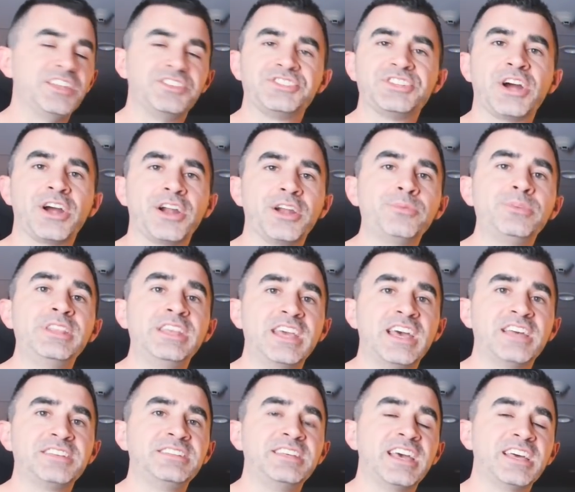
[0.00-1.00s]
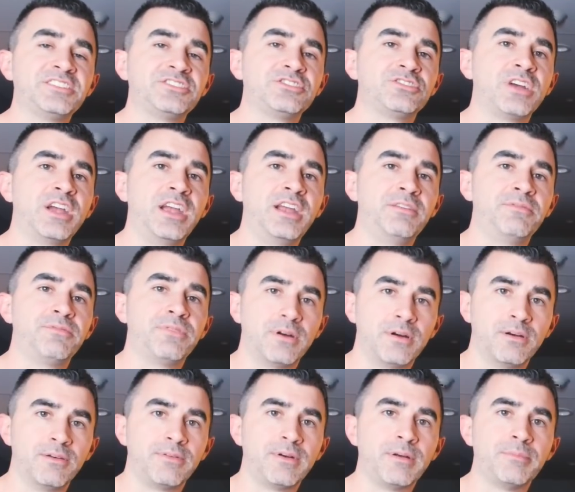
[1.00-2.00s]
It started with the SES trade
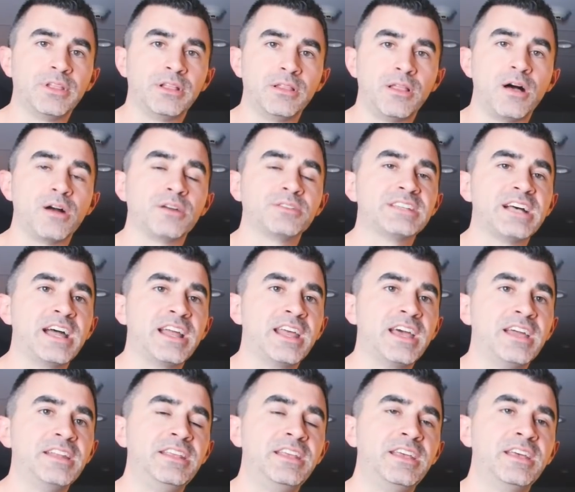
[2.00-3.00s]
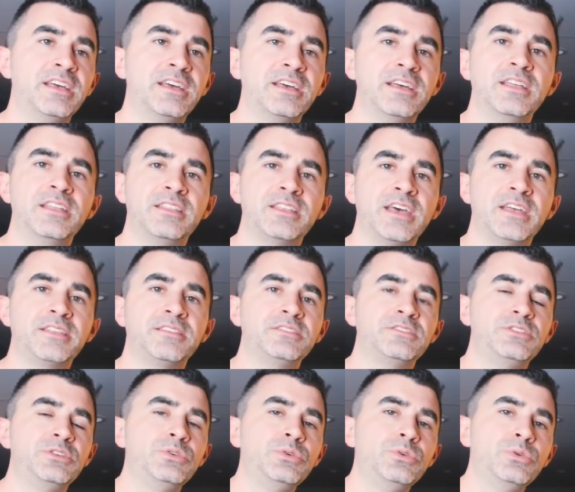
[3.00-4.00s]
from the long side idea at
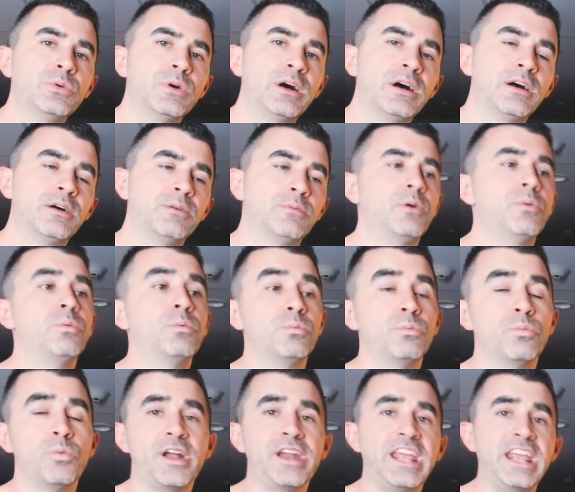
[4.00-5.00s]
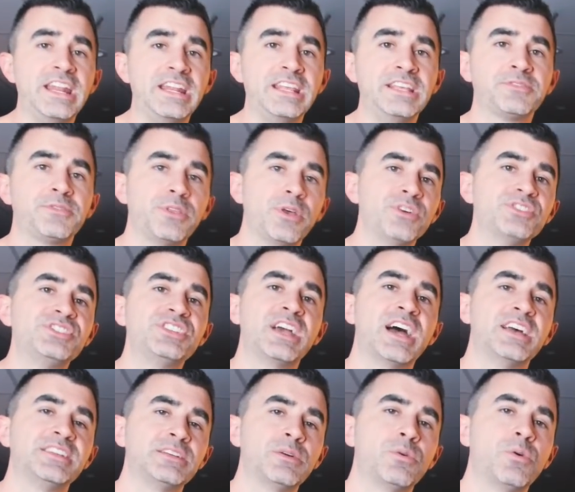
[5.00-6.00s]
the 180s. For those of
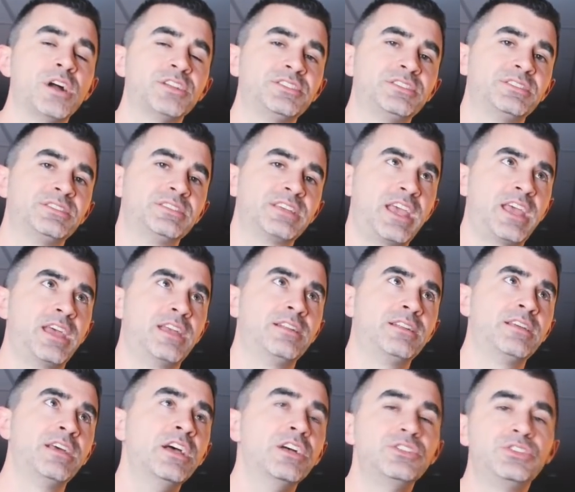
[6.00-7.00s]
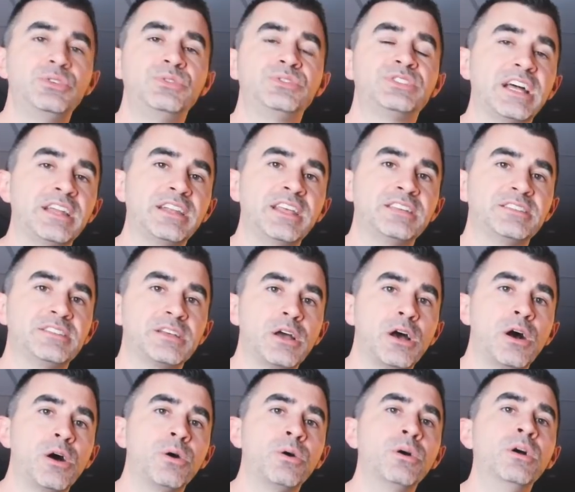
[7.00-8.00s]
you guys that watched the scan 2 Sundays
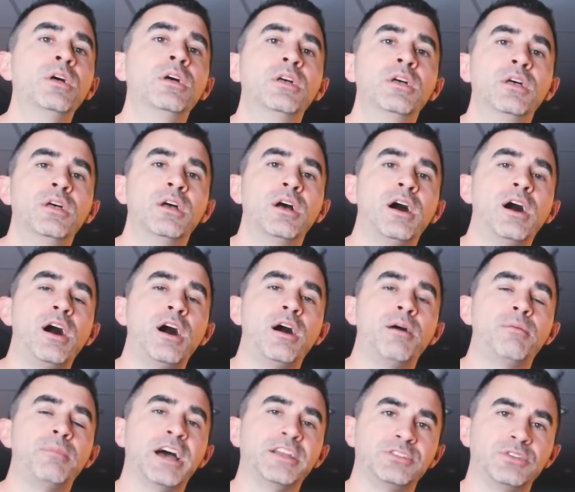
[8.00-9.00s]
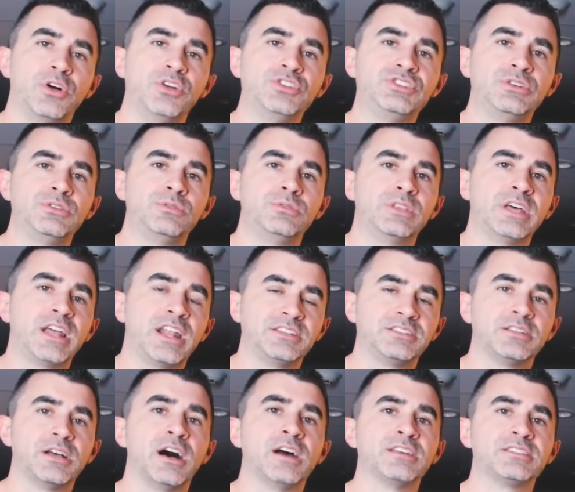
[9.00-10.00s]
ago, I told you that
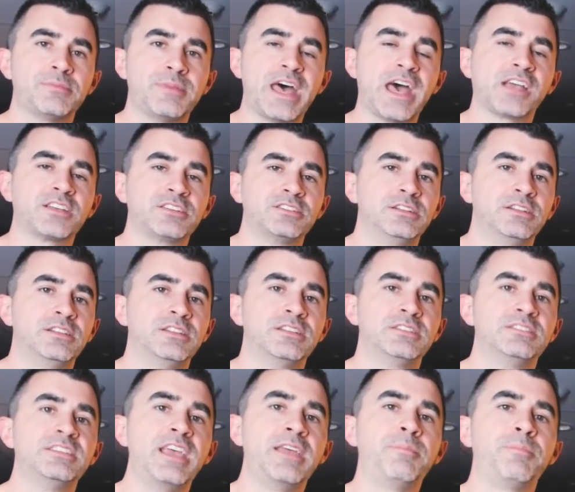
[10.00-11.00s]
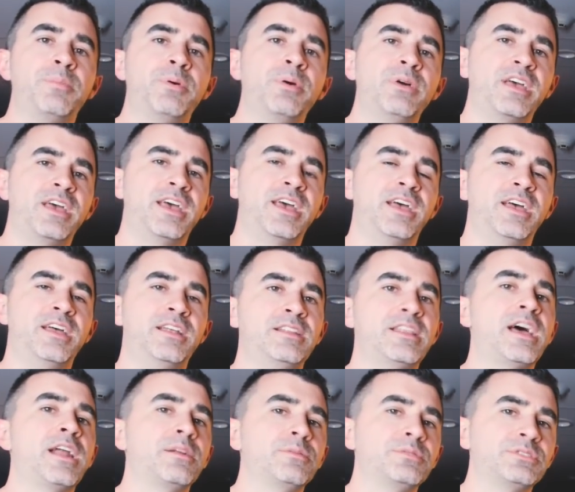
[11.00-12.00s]
I saw some action in the tape
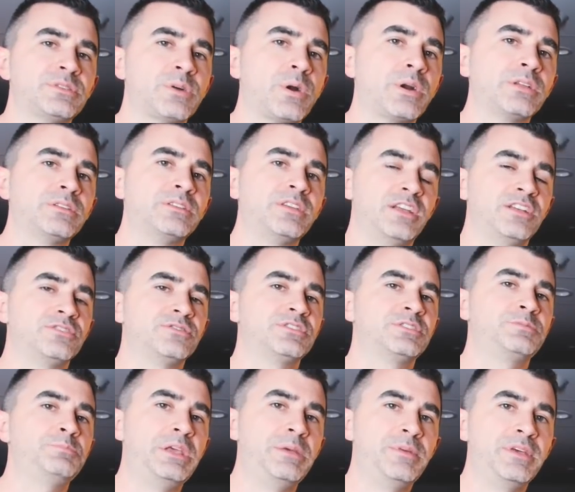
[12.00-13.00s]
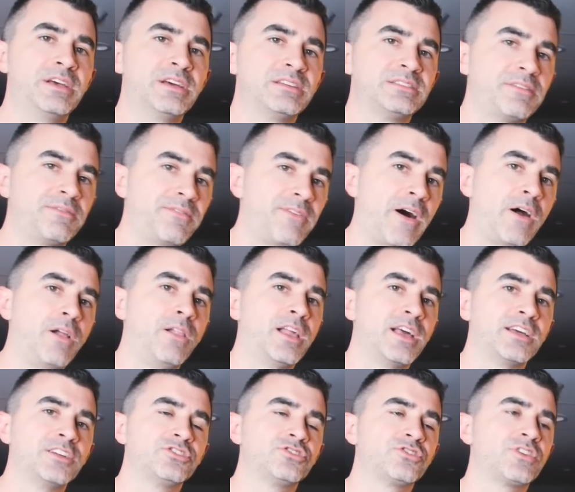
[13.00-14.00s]
and that it was starting to interest me because it
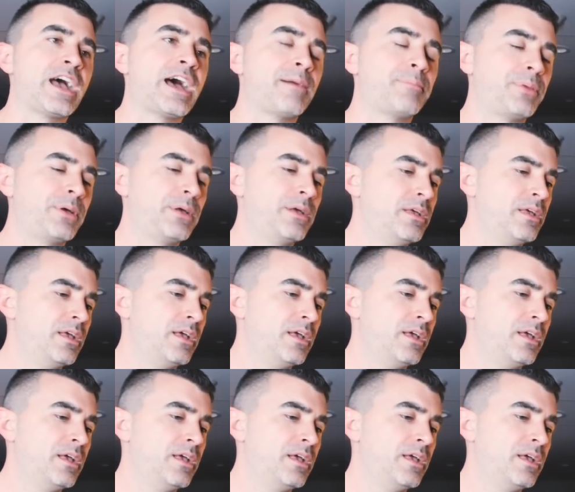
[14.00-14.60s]
felt like a trap.